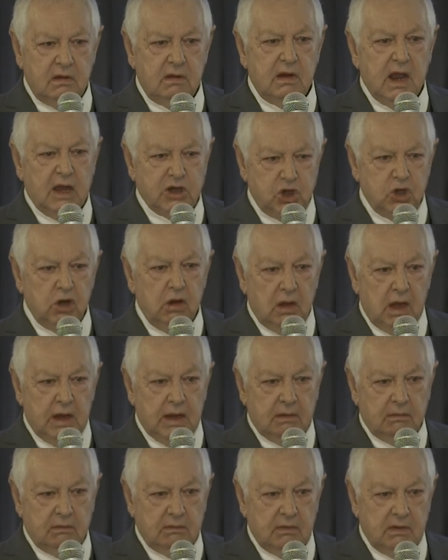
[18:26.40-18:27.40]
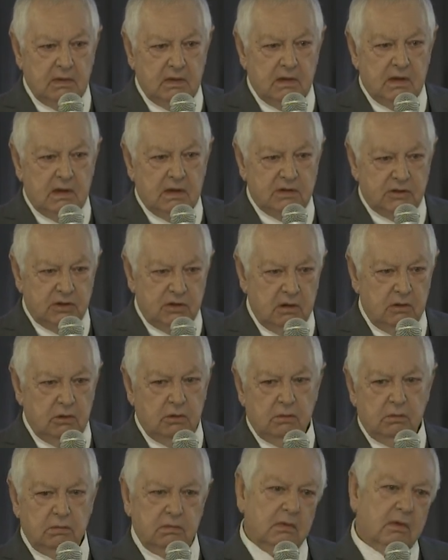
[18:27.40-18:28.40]
nationally.
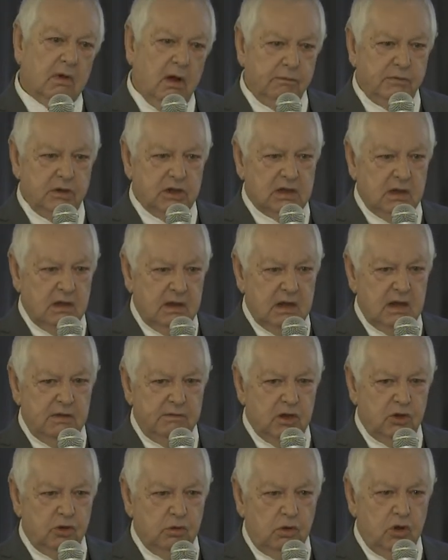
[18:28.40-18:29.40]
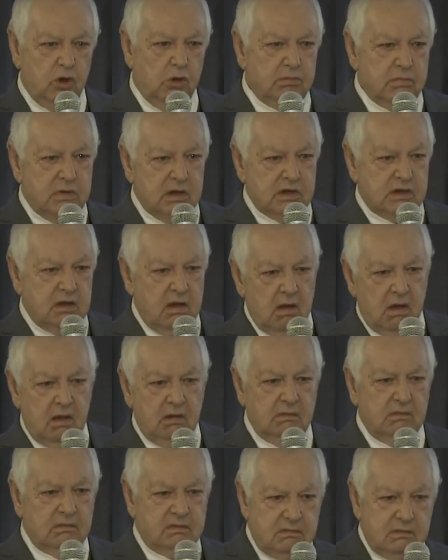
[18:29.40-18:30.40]
So obviously individual companies
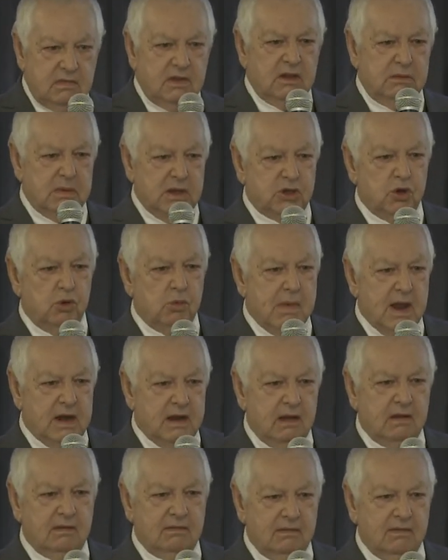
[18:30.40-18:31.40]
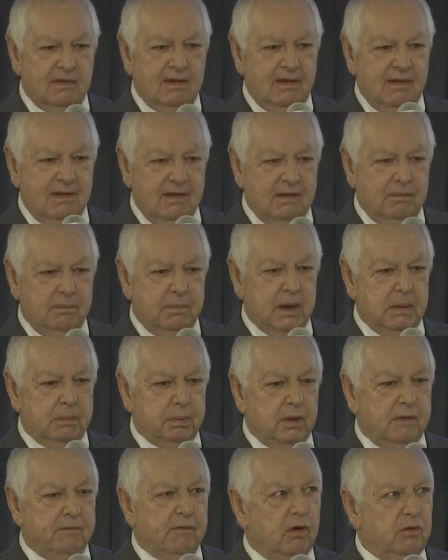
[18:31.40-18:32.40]
can't, there'd be too many
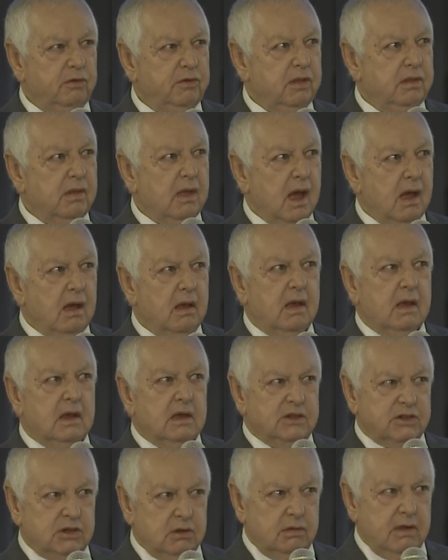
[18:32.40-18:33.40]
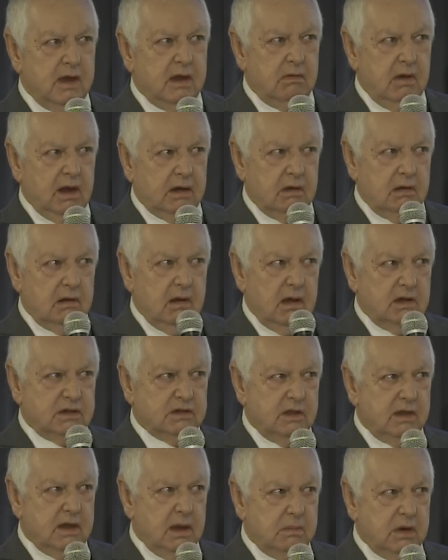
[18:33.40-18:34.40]
people involved in that. So they recognise
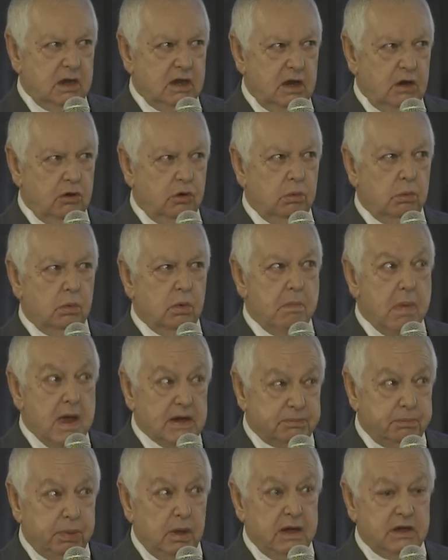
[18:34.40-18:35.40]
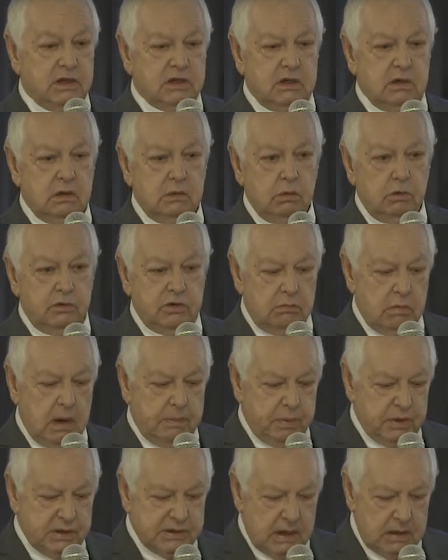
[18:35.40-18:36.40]
that the M&E group were best placed to
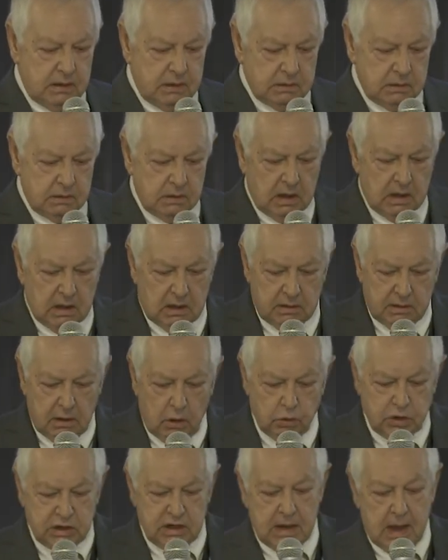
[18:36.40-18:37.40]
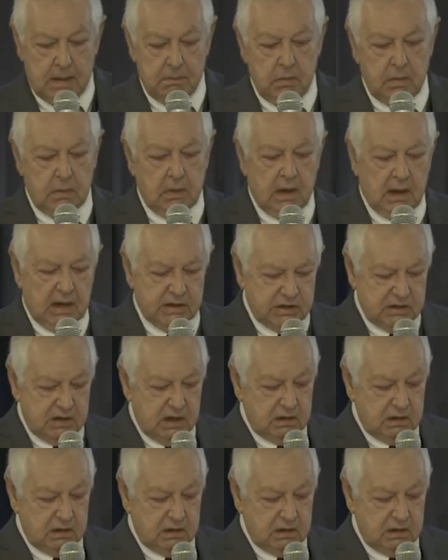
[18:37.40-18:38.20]
represent OTM as an